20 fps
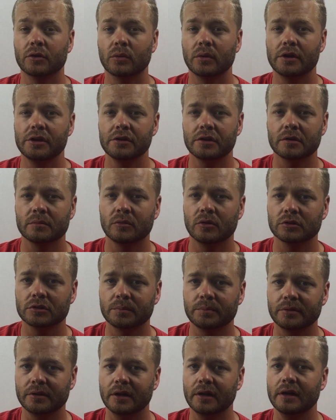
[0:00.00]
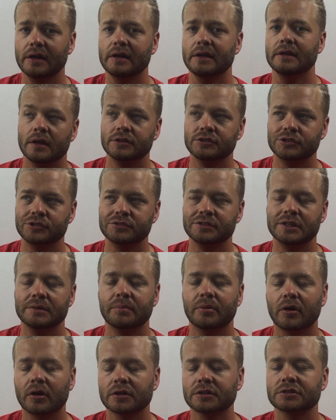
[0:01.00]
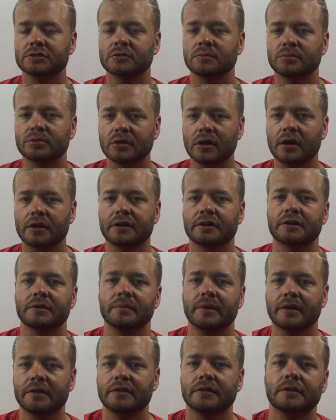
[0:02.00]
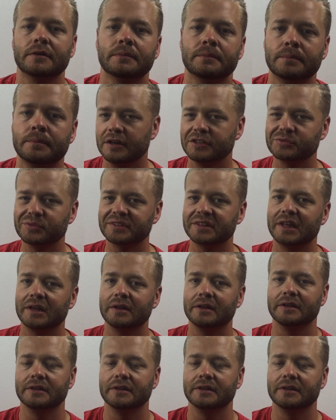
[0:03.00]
way you can multiply is use the partial product method. Here's what that